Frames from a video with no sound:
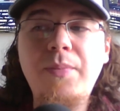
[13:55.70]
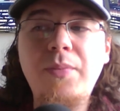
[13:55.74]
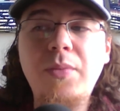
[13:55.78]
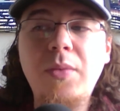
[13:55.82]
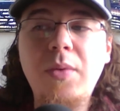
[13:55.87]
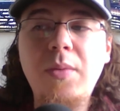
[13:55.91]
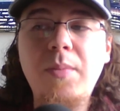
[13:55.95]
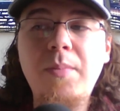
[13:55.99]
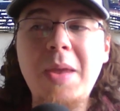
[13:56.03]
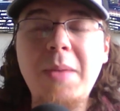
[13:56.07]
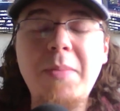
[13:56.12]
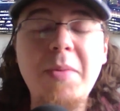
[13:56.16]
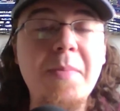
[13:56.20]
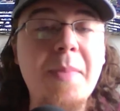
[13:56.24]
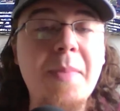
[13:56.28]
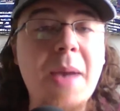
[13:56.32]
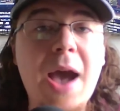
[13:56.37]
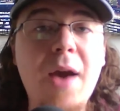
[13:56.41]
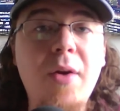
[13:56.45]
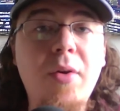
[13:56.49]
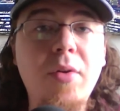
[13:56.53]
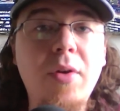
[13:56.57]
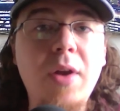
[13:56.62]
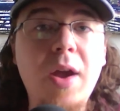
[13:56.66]
maybe
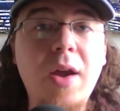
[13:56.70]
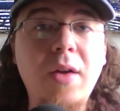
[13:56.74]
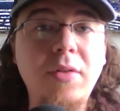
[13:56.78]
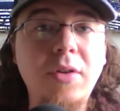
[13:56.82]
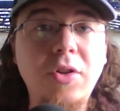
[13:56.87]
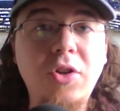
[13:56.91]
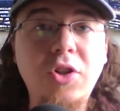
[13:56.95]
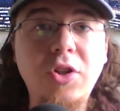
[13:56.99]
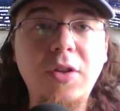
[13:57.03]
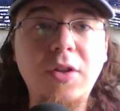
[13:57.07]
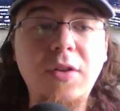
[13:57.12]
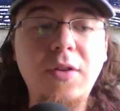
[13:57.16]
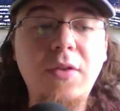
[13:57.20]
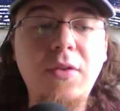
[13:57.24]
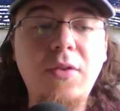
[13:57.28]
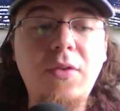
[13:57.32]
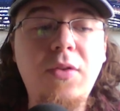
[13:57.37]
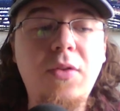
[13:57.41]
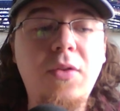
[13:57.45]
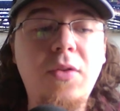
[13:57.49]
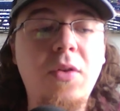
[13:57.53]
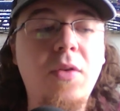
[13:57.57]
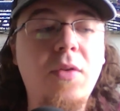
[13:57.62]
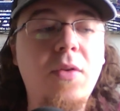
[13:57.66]
power
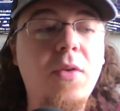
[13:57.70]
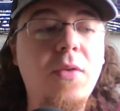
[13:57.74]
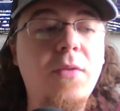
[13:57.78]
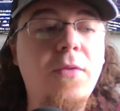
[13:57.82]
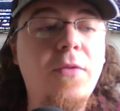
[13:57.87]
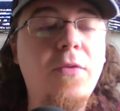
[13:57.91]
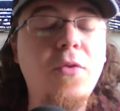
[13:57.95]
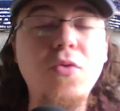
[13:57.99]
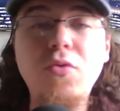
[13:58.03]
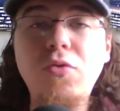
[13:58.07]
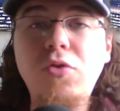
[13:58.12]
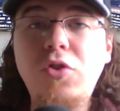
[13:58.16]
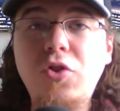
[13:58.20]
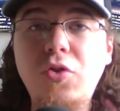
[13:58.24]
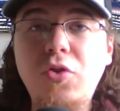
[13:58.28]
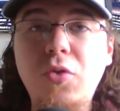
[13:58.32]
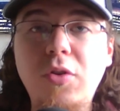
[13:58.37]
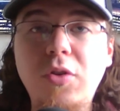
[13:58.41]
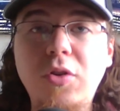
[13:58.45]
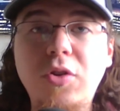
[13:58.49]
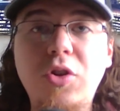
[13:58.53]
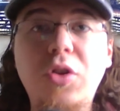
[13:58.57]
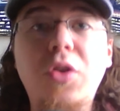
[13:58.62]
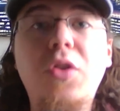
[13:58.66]
outages, food
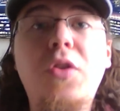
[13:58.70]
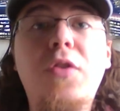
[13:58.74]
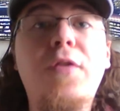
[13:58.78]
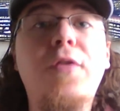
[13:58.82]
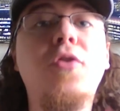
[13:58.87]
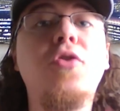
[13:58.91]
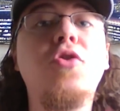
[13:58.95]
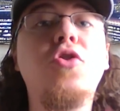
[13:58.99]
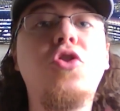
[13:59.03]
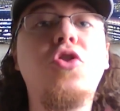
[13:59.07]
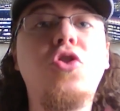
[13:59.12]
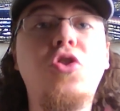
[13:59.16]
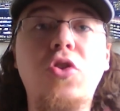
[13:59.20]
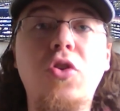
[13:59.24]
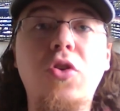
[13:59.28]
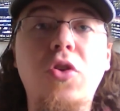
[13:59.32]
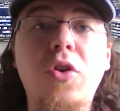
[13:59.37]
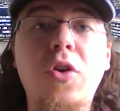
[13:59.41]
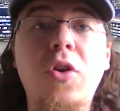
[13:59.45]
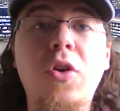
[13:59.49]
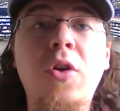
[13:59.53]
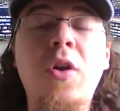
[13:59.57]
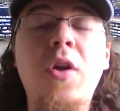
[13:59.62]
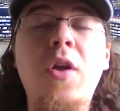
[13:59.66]
shortages for
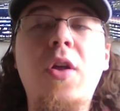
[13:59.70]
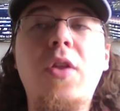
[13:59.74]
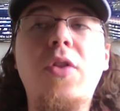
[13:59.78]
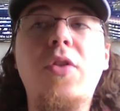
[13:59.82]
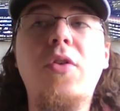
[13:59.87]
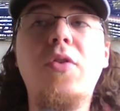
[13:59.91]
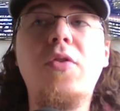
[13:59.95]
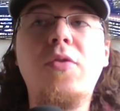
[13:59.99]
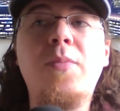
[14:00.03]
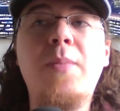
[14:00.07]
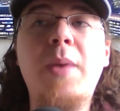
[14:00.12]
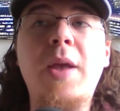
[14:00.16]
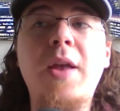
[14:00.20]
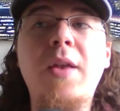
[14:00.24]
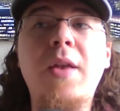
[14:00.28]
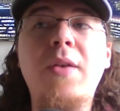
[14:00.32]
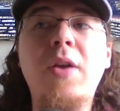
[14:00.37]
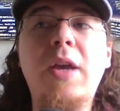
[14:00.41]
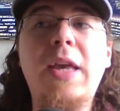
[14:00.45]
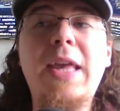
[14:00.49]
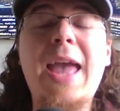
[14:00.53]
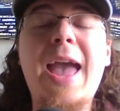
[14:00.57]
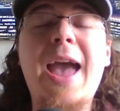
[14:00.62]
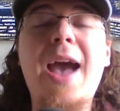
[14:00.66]
sure. There's been
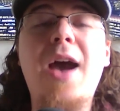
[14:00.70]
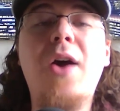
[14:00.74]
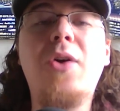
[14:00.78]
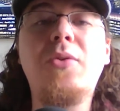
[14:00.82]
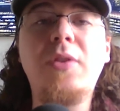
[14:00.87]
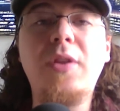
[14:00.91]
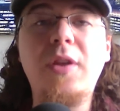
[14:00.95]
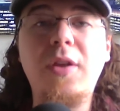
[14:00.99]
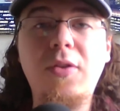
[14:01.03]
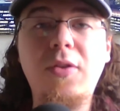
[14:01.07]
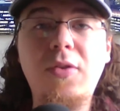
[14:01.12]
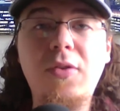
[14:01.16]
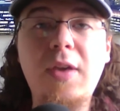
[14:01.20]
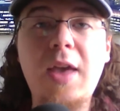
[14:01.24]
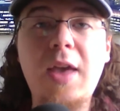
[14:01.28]
countless